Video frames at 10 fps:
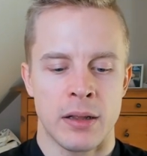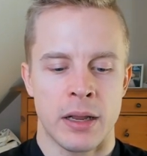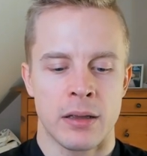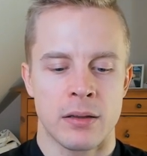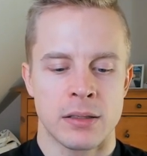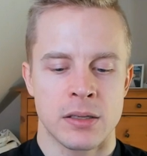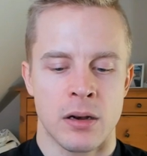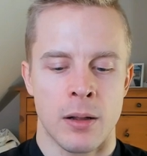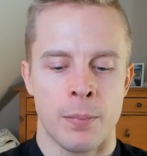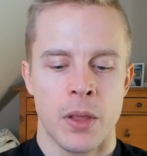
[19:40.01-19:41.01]
Like it's
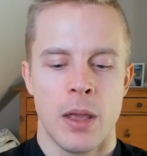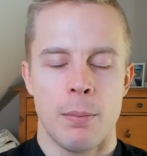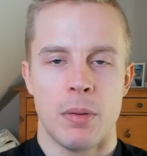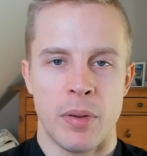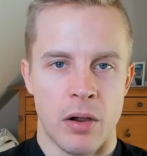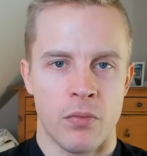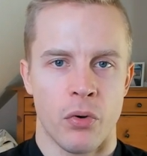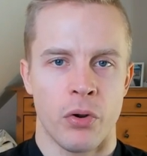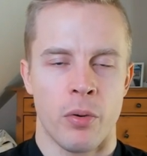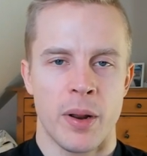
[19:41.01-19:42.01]
gonna be better for
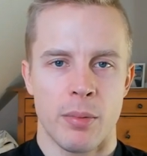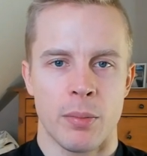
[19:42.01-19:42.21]
your metabolic